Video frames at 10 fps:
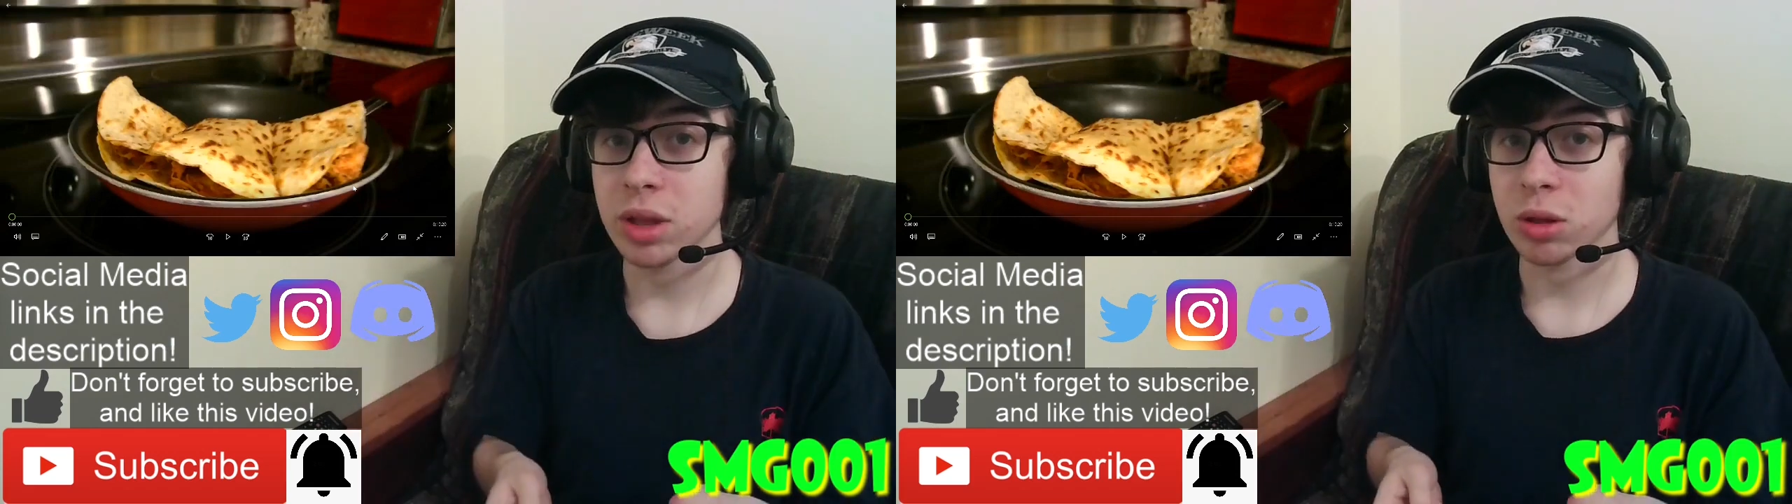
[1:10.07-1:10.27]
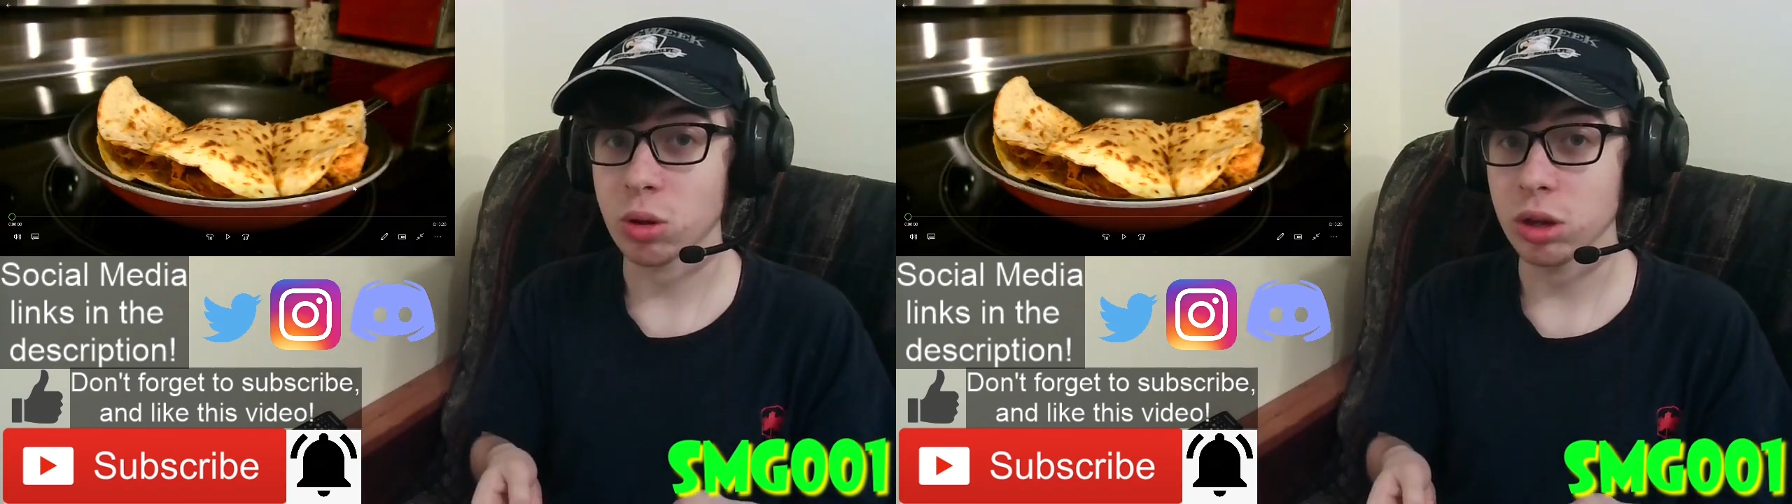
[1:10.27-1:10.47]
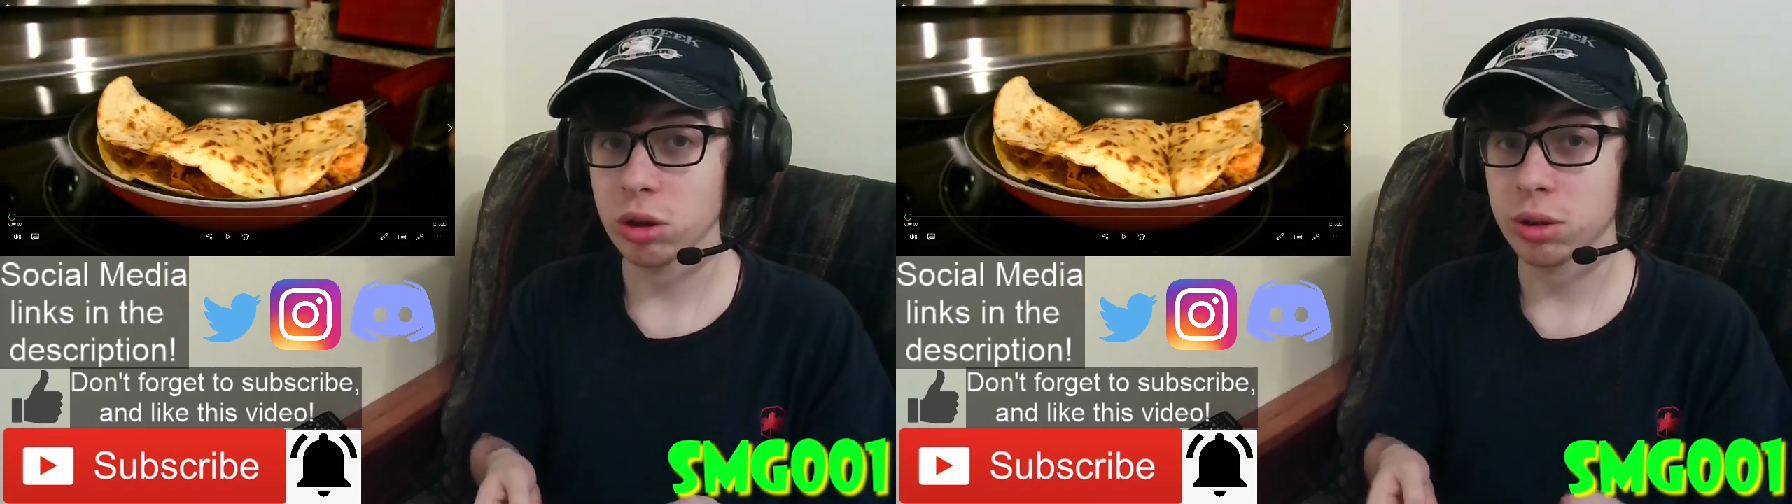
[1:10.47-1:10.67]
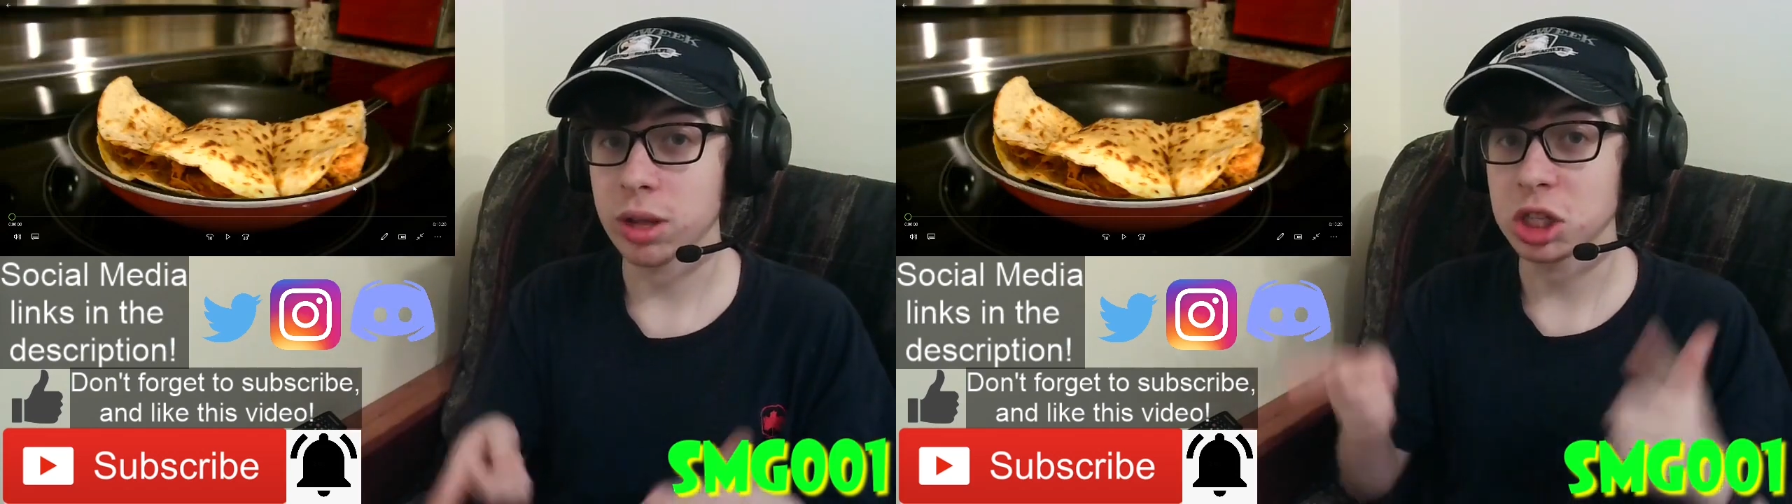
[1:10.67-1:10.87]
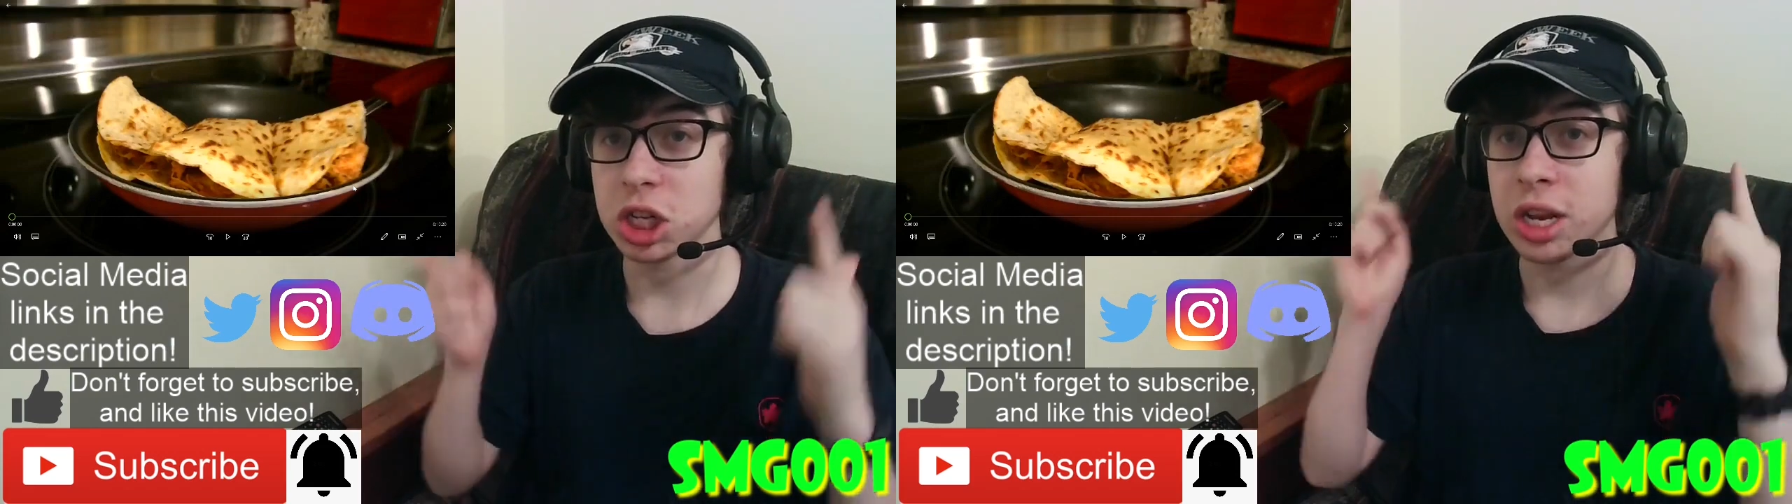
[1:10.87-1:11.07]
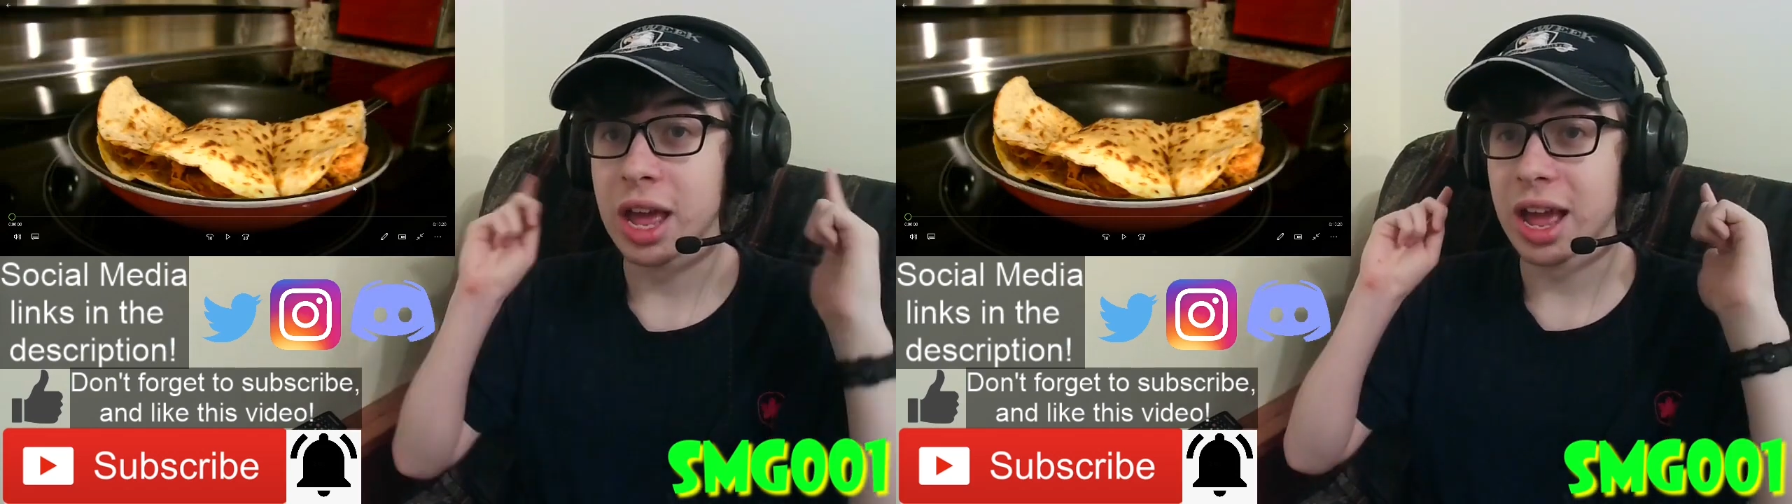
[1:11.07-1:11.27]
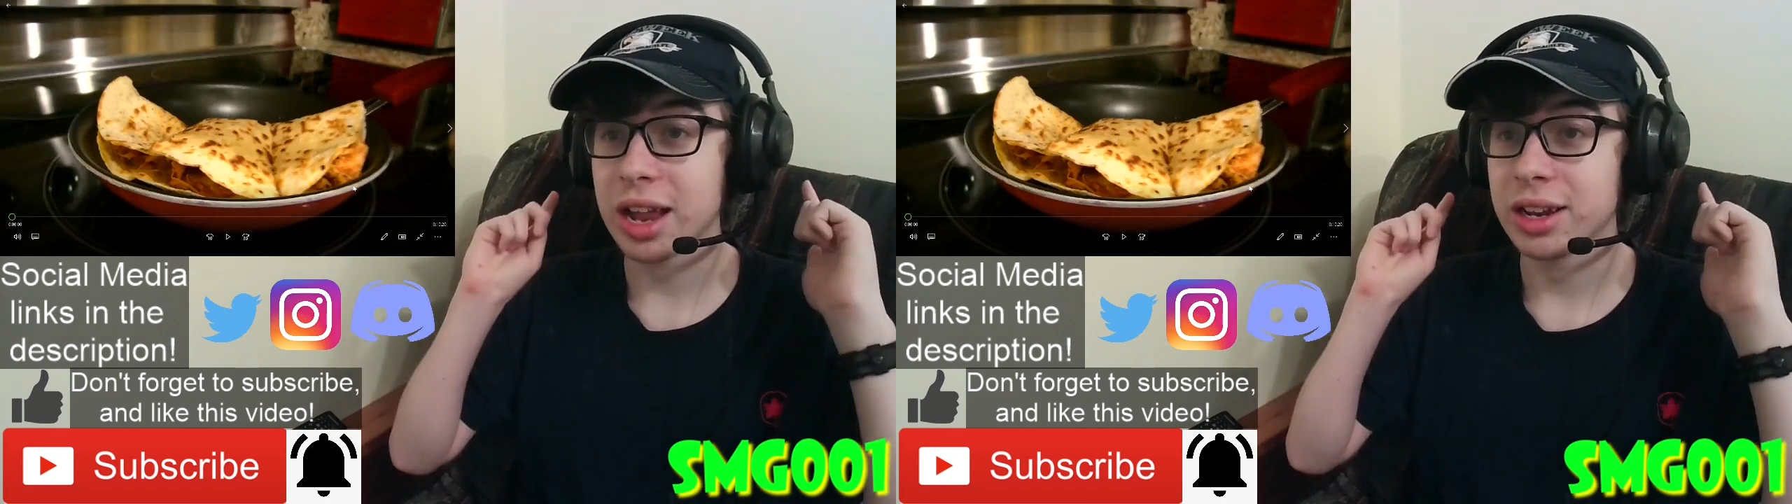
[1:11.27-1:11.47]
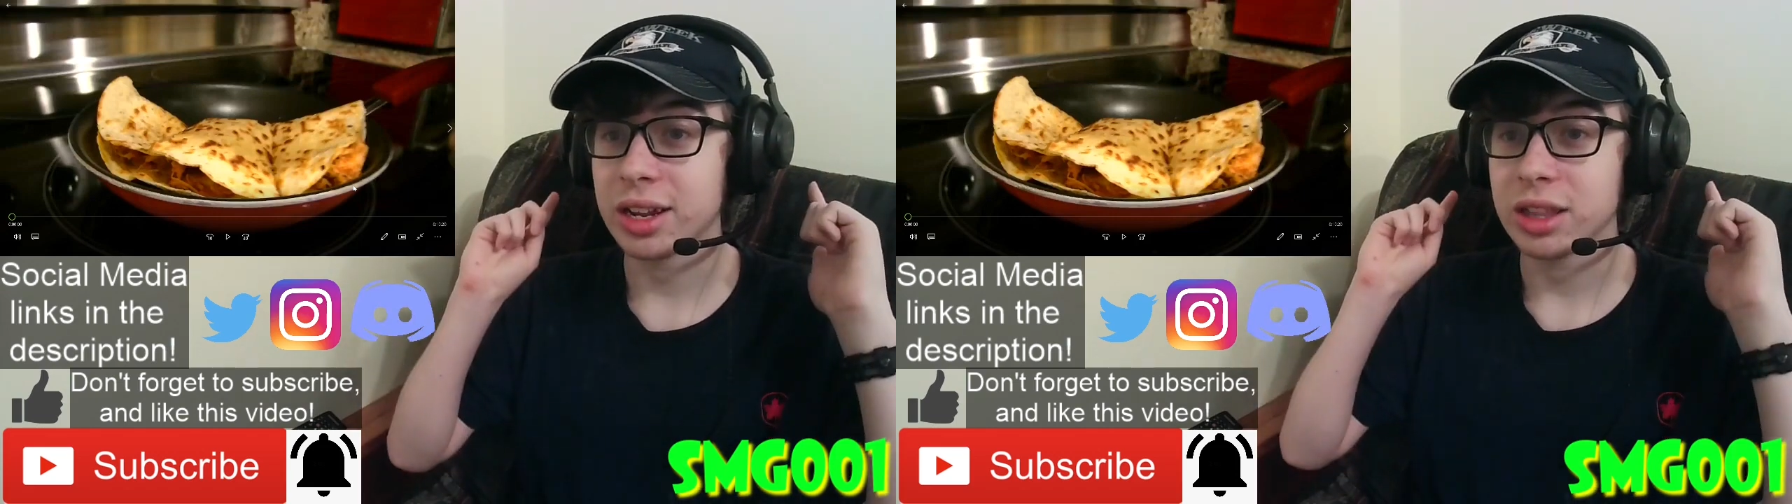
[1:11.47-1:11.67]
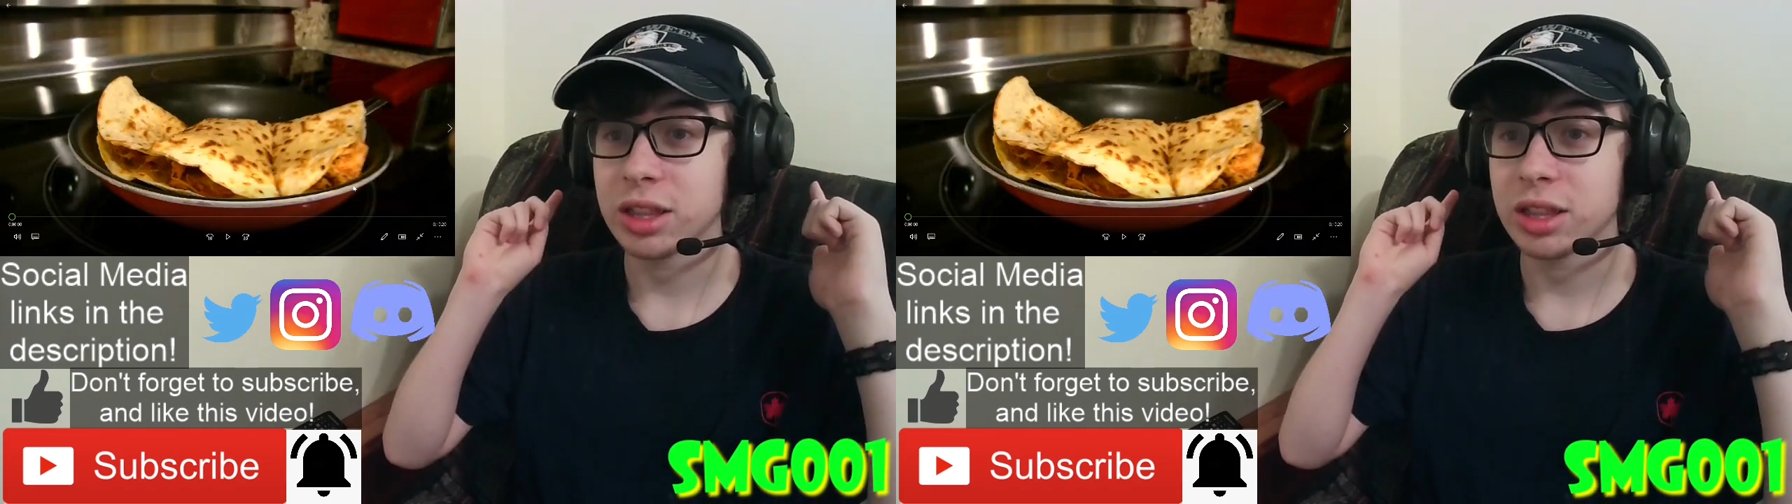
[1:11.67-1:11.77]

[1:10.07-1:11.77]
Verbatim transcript: that's totally your decision, and